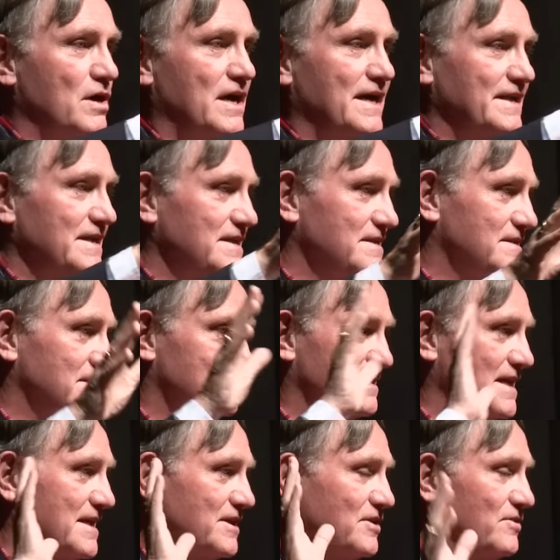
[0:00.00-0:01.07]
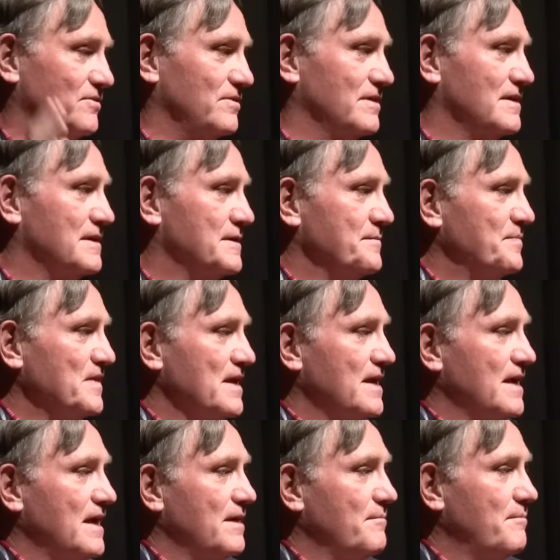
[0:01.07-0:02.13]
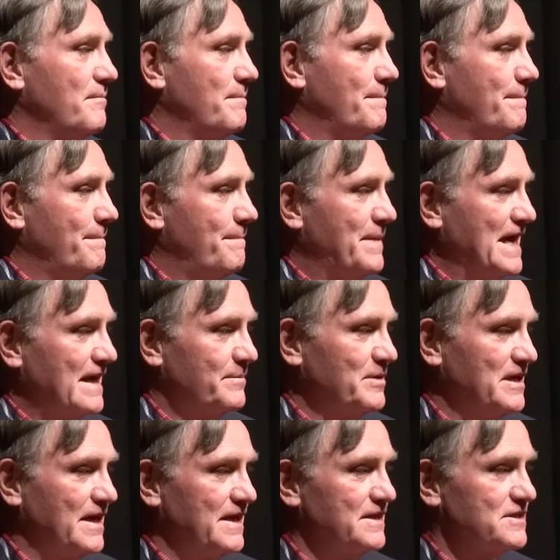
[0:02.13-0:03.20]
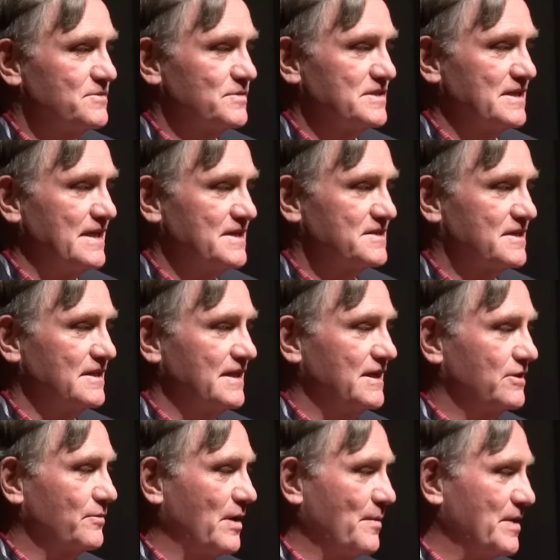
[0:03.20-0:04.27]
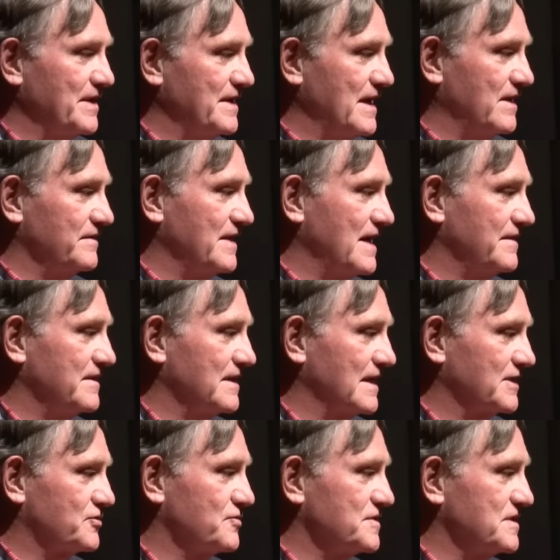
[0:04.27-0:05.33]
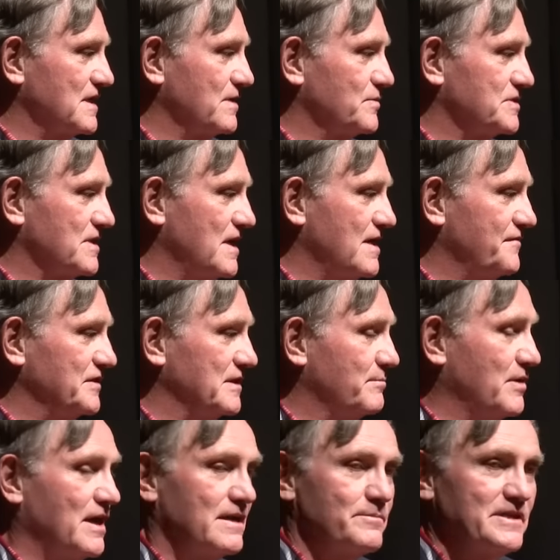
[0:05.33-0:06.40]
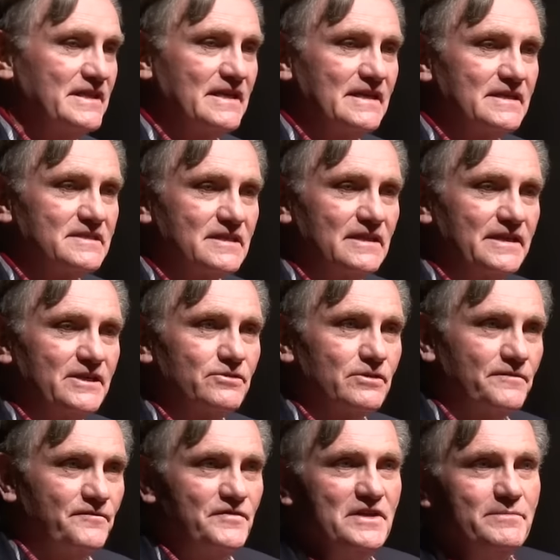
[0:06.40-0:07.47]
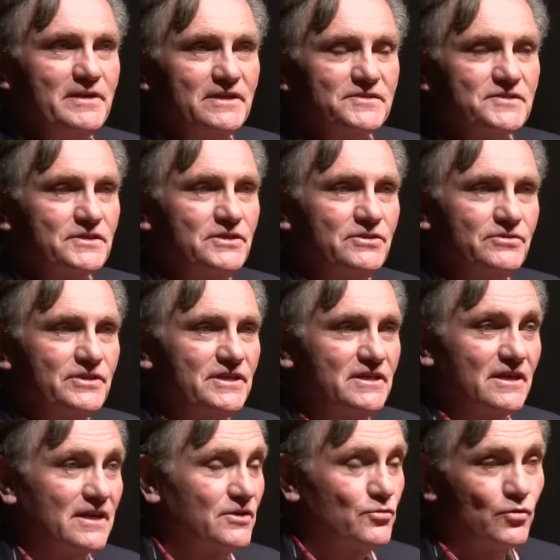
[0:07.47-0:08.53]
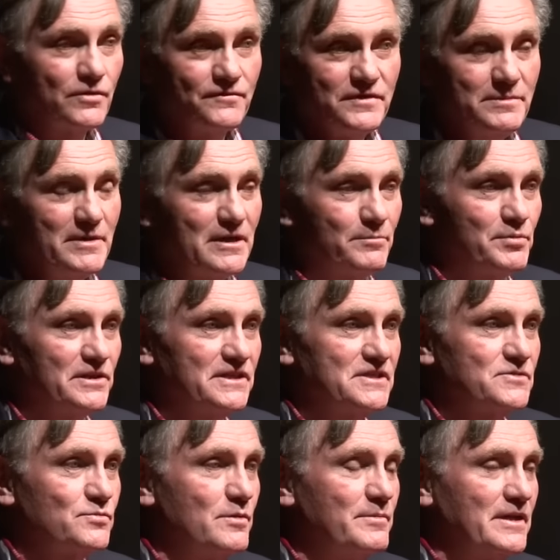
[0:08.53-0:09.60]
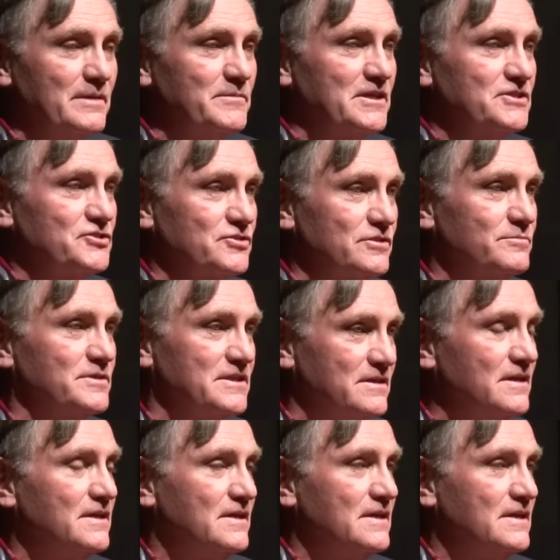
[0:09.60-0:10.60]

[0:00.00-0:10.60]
bodies, thank you. Back behind us was an escalator. We went down that. The electricity was off. At the bottom of that escalator, a female security guard or female policewoman, I'm not sure, but